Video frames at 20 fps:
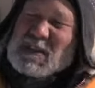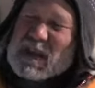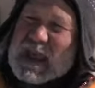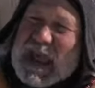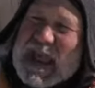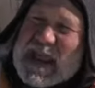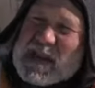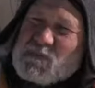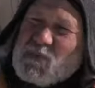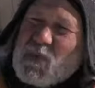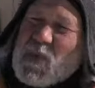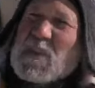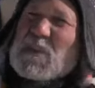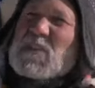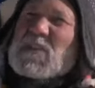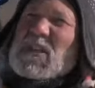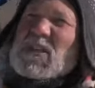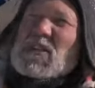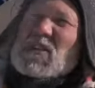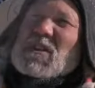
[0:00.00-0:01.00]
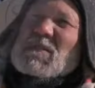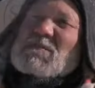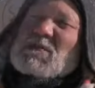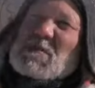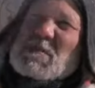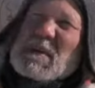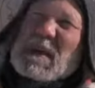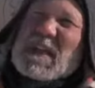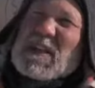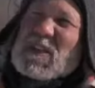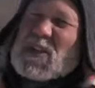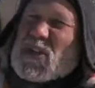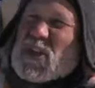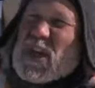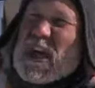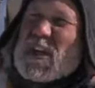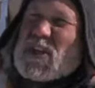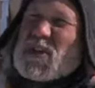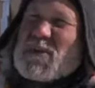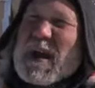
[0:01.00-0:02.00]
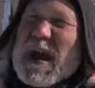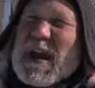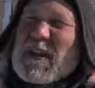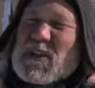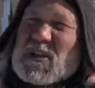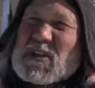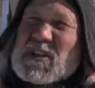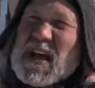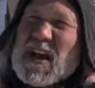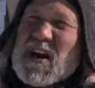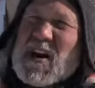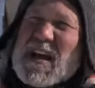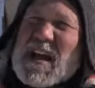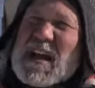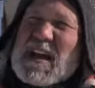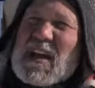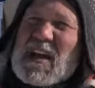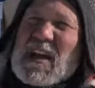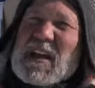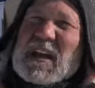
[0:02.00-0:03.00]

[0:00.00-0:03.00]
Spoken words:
and wind systems begin to change around this area,